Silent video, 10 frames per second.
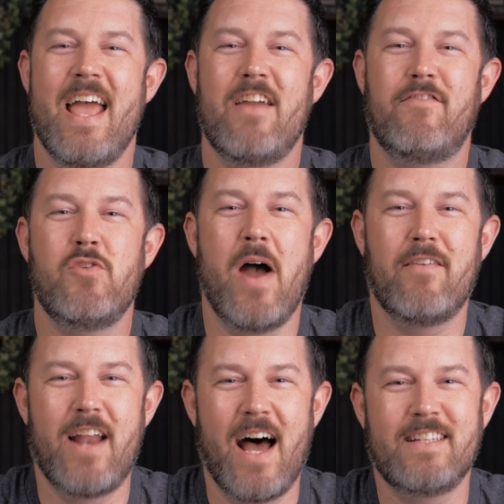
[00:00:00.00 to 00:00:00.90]
if you
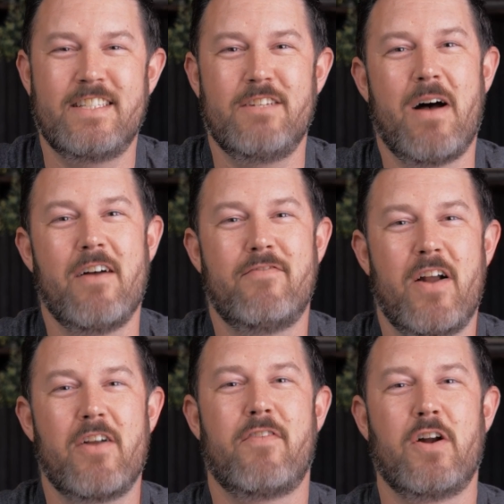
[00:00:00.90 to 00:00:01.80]
have not seen my
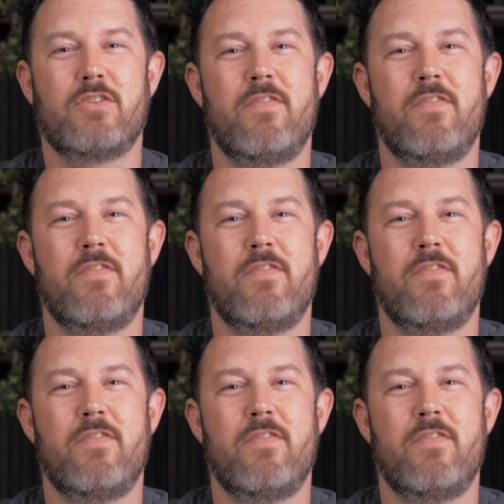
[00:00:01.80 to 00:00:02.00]
very first